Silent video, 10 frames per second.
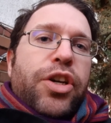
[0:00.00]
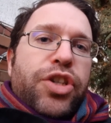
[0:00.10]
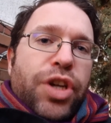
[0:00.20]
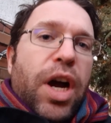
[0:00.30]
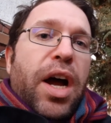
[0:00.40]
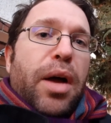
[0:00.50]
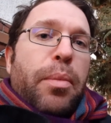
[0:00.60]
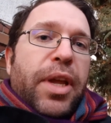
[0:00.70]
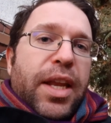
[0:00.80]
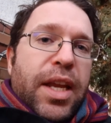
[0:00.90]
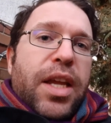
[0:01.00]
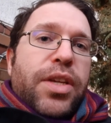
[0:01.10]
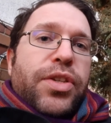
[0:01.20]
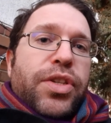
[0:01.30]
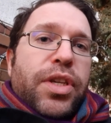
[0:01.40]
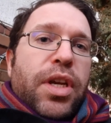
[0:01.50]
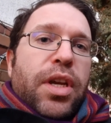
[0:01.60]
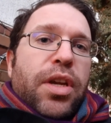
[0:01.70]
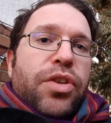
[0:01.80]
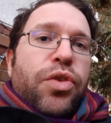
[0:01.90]
job it is
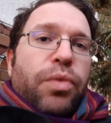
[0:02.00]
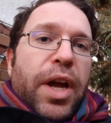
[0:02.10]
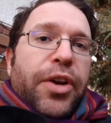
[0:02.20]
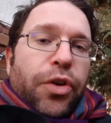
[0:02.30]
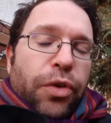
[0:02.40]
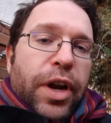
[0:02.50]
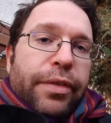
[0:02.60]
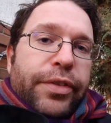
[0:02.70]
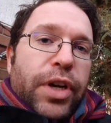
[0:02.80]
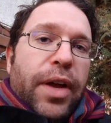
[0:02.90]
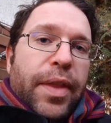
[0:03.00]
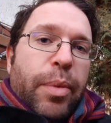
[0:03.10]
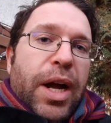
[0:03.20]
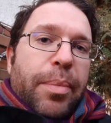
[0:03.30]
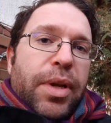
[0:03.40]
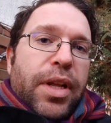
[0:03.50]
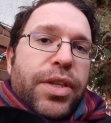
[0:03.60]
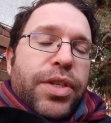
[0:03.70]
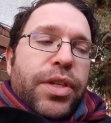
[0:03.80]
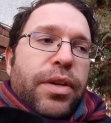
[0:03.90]
to run a grift on the
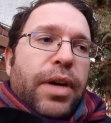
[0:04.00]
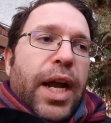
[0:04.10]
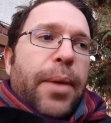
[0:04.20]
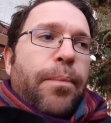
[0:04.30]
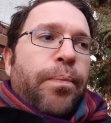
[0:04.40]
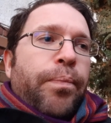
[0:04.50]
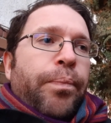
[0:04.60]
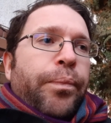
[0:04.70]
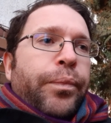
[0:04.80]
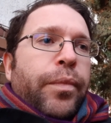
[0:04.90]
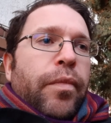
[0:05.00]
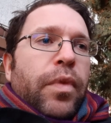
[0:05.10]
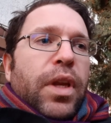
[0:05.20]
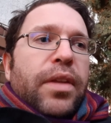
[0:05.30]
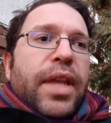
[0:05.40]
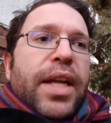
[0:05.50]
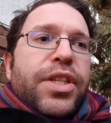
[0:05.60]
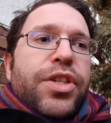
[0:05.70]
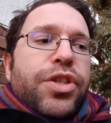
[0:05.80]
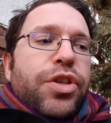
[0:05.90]
populace, right? That's
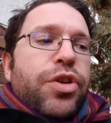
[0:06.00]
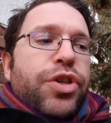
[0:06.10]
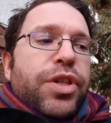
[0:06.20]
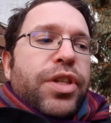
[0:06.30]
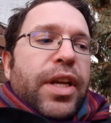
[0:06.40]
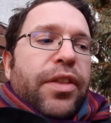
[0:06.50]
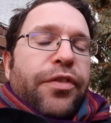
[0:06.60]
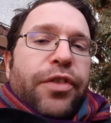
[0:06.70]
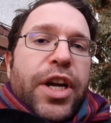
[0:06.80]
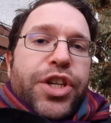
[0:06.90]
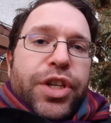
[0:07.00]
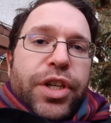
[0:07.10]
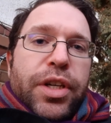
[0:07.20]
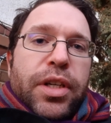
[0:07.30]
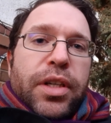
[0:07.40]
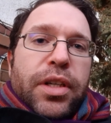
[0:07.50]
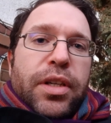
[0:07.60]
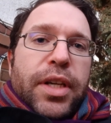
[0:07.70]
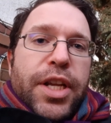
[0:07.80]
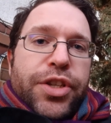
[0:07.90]
institutions like the Fraser
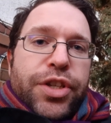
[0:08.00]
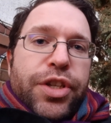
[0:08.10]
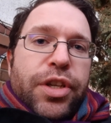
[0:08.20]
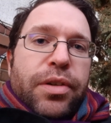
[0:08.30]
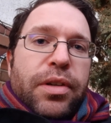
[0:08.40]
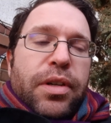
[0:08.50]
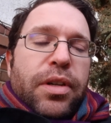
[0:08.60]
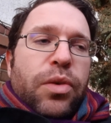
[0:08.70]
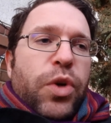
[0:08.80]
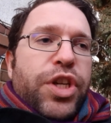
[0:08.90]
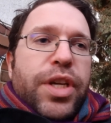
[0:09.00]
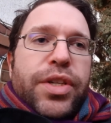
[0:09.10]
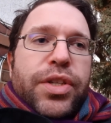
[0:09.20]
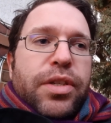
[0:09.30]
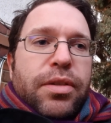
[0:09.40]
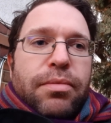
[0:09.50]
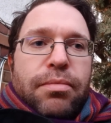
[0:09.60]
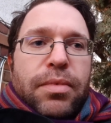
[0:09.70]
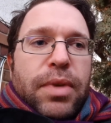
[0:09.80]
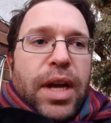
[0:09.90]
Institute, which is
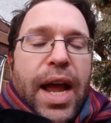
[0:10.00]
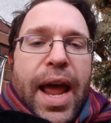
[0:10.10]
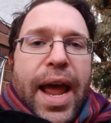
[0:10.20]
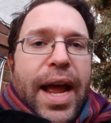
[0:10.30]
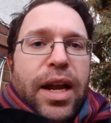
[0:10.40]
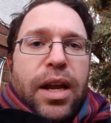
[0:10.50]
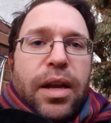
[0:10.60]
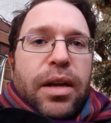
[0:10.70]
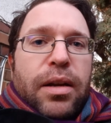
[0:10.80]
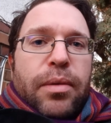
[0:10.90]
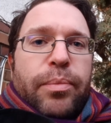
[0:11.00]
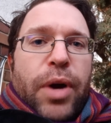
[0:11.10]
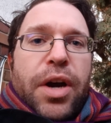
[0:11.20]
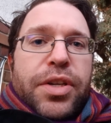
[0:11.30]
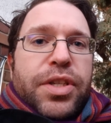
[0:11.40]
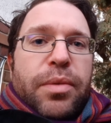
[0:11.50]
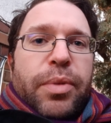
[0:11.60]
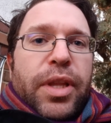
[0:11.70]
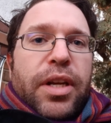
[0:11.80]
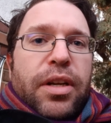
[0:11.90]
a hack, partisan,
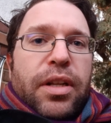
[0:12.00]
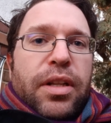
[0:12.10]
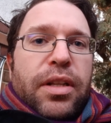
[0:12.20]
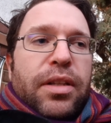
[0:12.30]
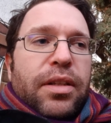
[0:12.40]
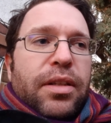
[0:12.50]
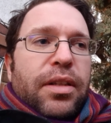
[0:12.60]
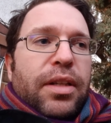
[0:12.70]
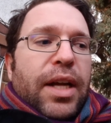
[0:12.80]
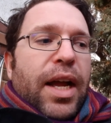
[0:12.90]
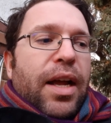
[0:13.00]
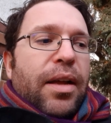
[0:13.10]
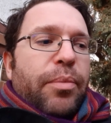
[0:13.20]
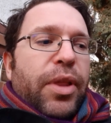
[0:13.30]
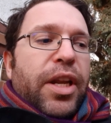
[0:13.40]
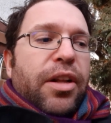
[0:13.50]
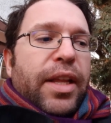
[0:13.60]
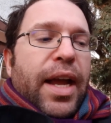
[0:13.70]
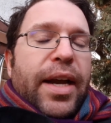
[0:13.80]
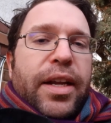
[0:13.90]
politically
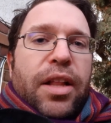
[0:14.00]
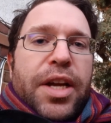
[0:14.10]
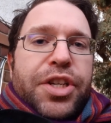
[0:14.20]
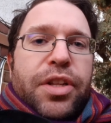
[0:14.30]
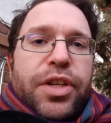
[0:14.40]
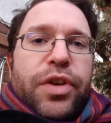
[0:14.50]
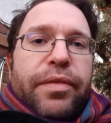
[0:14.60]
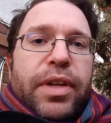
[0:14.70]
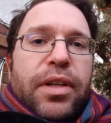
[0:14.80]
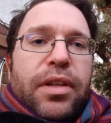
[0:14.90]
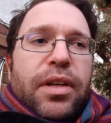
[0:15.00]
ideologically driven